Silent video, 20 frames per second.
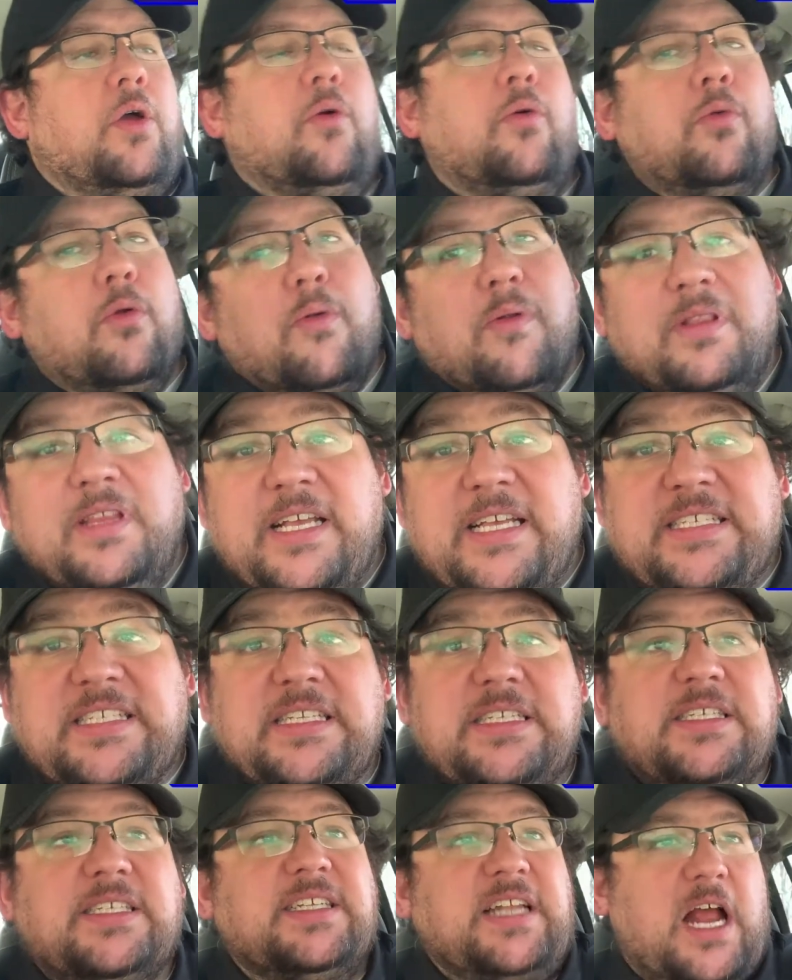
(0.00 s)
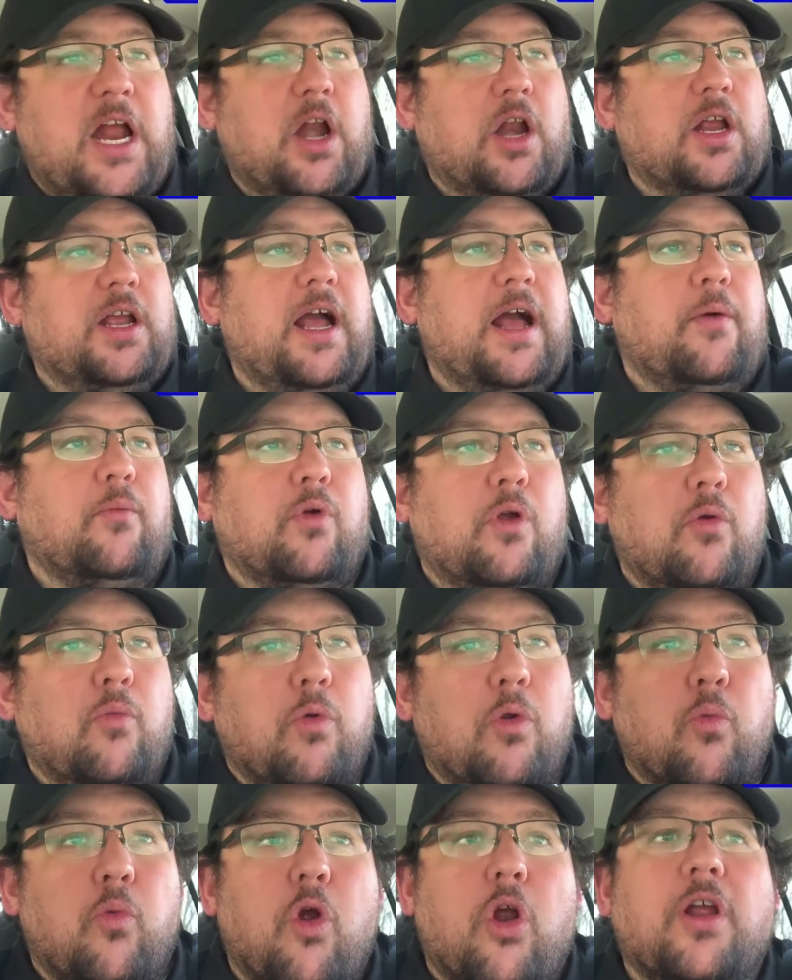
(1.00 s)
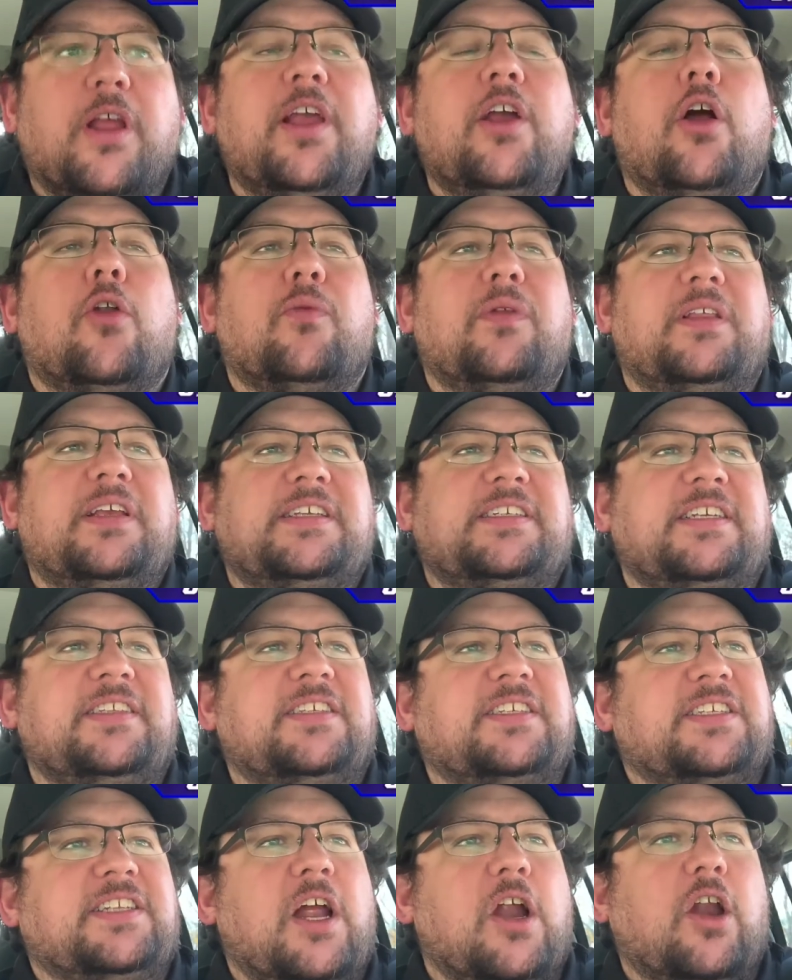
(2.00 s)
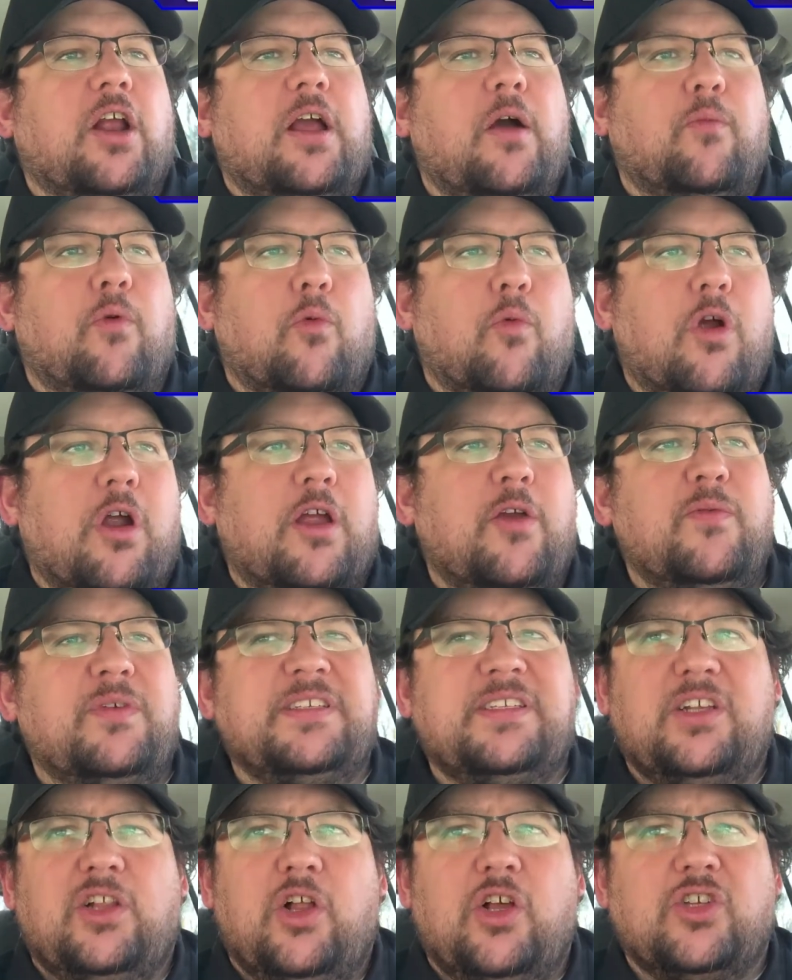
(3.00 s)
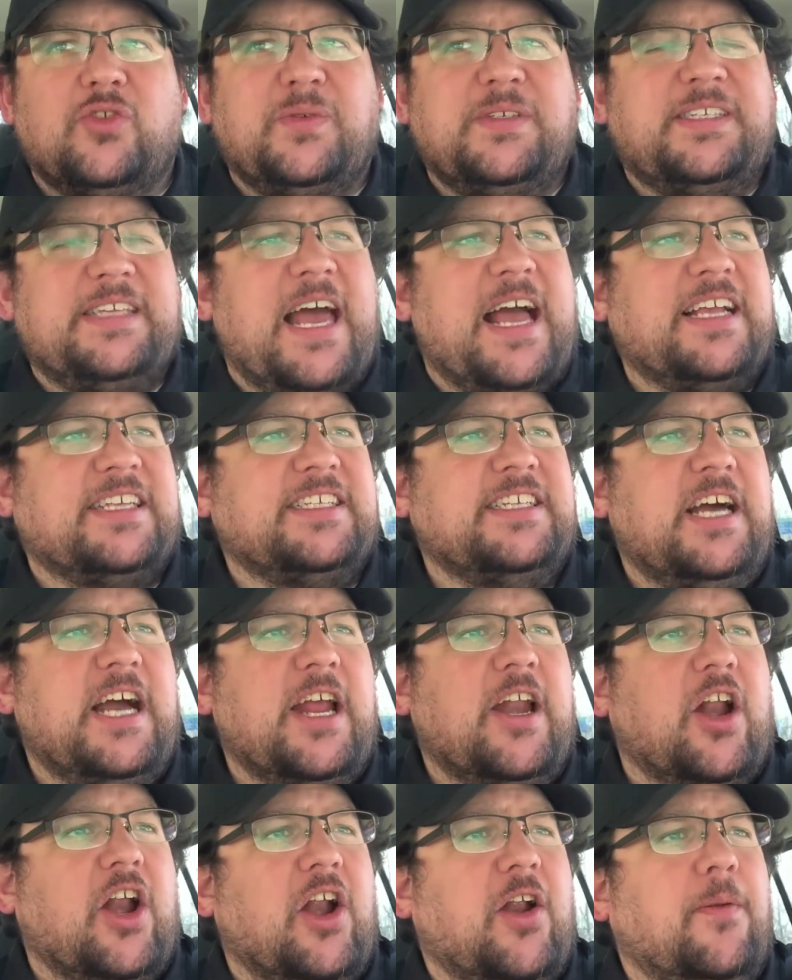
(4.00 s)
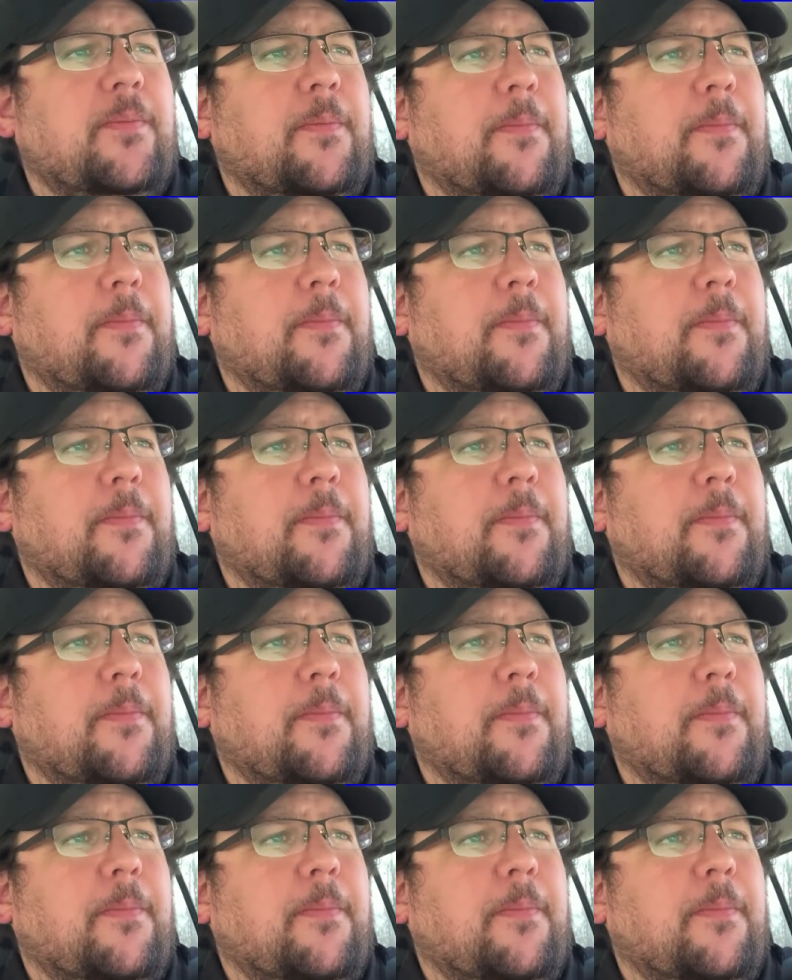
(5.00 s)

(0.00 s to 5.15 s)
we're releasing the Snyder Cut. We're working on releasing the Snyder Cut. We're working close with Zack Snyder.